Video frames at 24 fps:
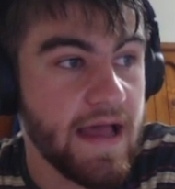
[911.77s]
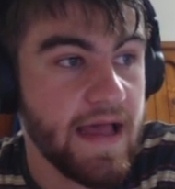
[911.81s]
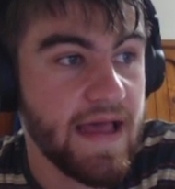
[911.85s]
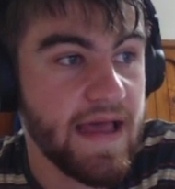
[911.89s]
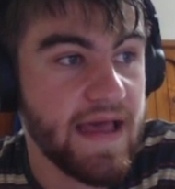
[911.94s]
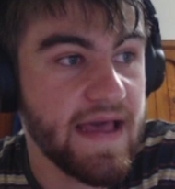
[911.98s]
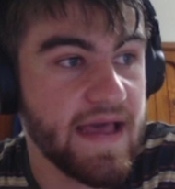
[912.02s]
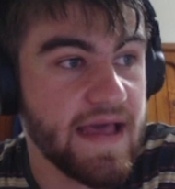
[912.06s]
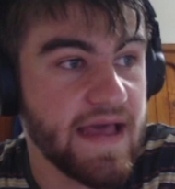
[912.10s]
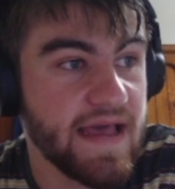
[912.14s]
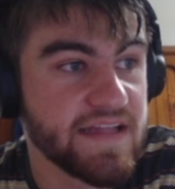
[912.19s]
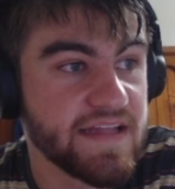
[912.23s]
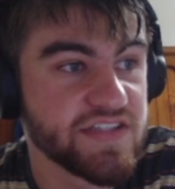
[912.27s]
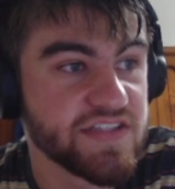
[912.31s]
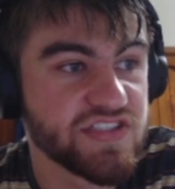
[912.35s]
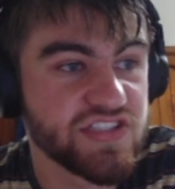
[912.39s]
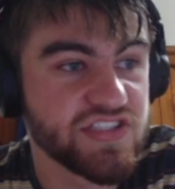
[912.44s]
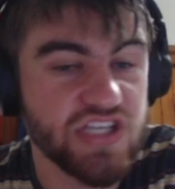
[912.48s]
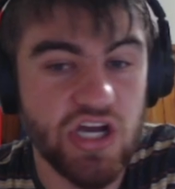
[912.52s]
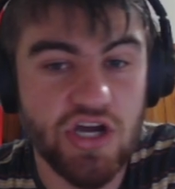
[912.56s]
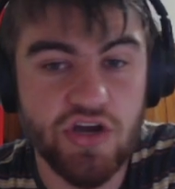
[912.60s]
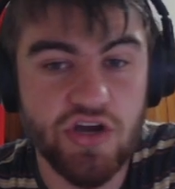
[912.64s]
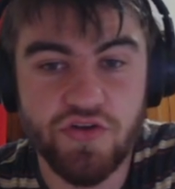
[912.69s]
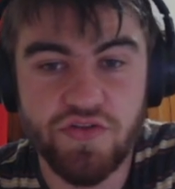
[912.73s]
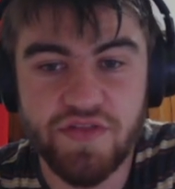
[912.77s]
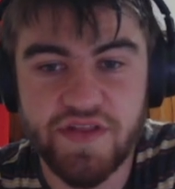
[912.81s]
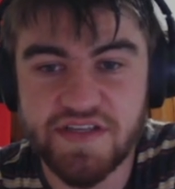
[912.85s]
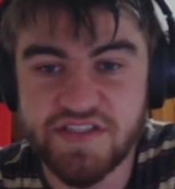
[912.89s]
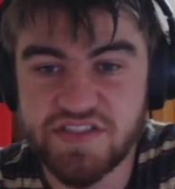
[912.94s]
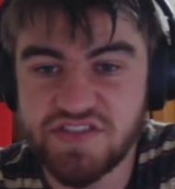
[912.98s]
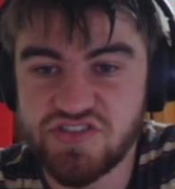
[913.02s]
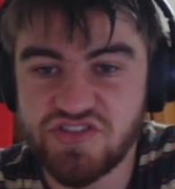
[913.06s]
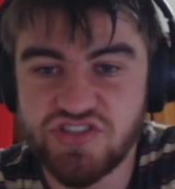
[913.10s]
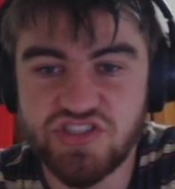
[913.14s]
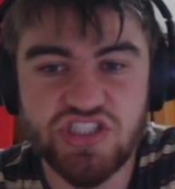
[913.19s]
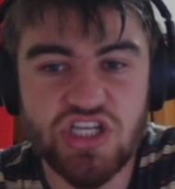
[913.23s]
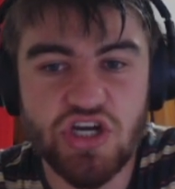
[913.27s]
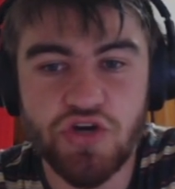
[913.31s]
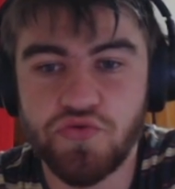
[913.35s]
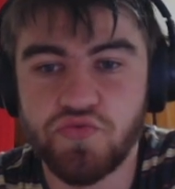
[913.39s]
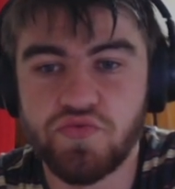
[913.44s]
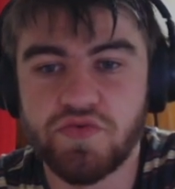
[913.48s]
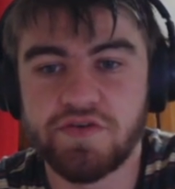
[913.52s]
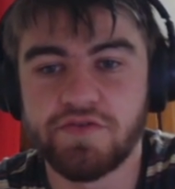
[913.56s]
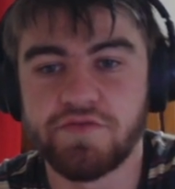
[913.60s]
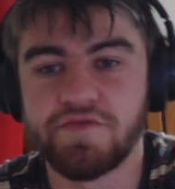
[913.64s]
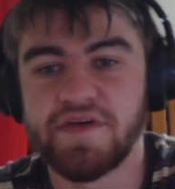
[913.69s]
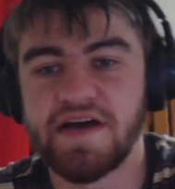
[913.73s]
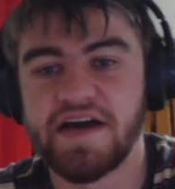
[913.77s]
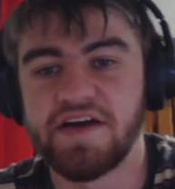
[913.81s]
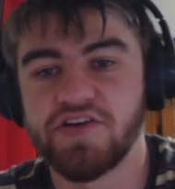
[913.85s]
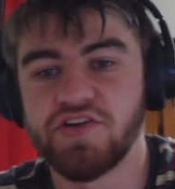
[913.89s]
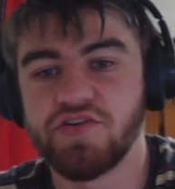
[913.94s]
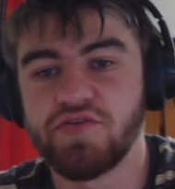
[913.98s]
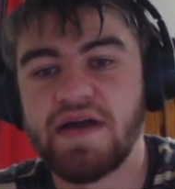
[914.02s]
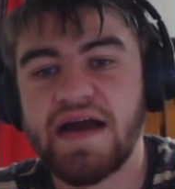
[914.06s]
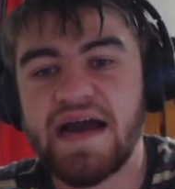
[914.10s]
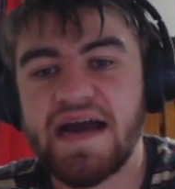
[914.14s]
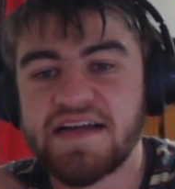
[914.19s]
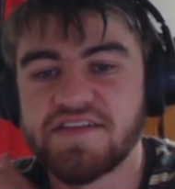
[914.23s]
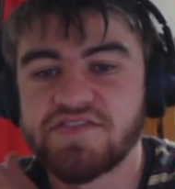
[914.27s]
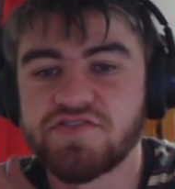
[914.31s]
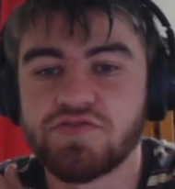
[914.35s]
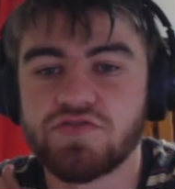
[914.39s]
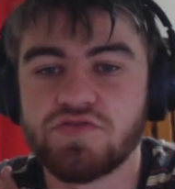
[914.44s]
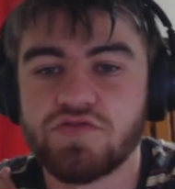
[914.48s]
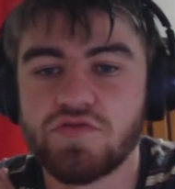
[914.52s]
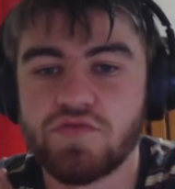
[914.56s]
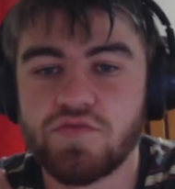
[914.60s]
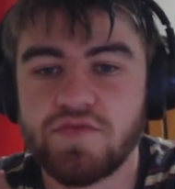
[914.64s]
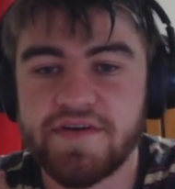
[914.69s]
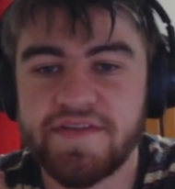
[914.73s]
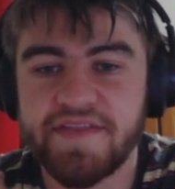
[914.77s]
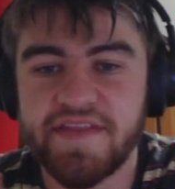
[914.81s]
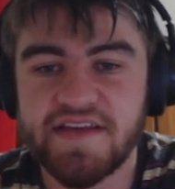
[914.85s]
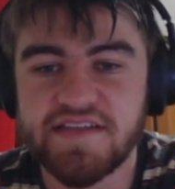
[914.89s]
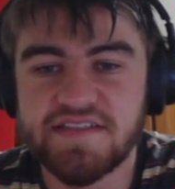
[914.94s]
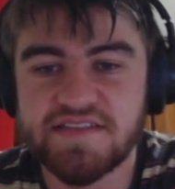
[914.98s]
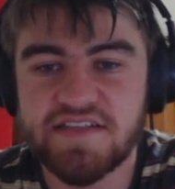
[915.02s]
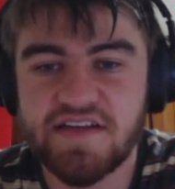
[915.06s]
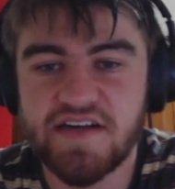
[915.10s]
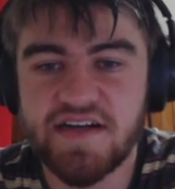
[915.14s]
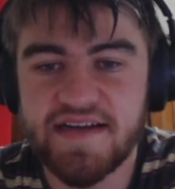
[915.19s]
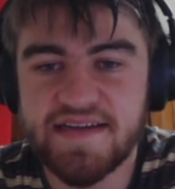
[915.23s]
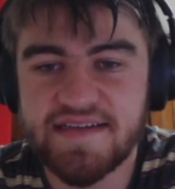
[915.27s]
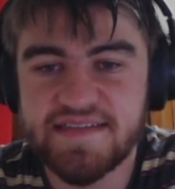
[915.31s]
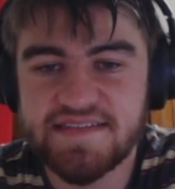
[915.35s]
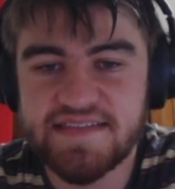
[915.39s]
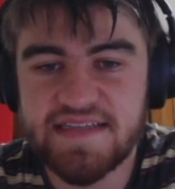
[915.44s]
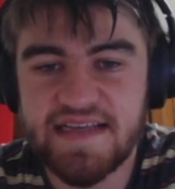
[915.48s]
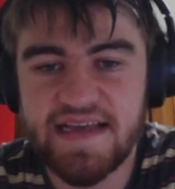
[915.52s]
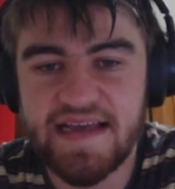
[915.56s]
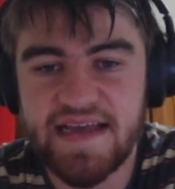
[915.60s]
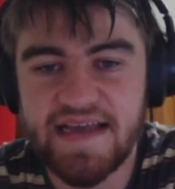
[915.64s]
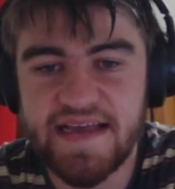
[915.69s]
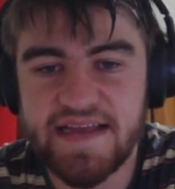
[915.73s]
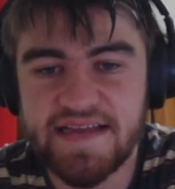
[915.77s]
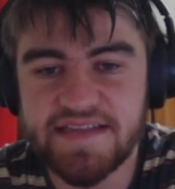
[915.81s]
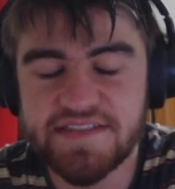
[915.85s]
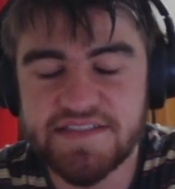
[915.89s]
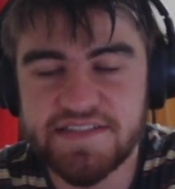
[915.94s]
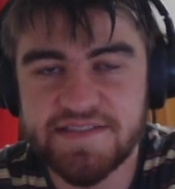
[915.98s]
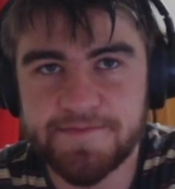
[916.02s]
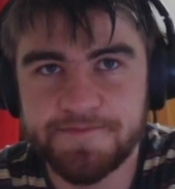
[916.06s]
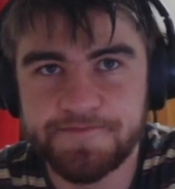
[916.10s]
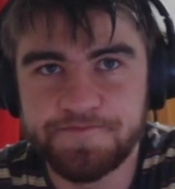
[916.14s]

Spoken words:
And so there's no real value at all with these guys, and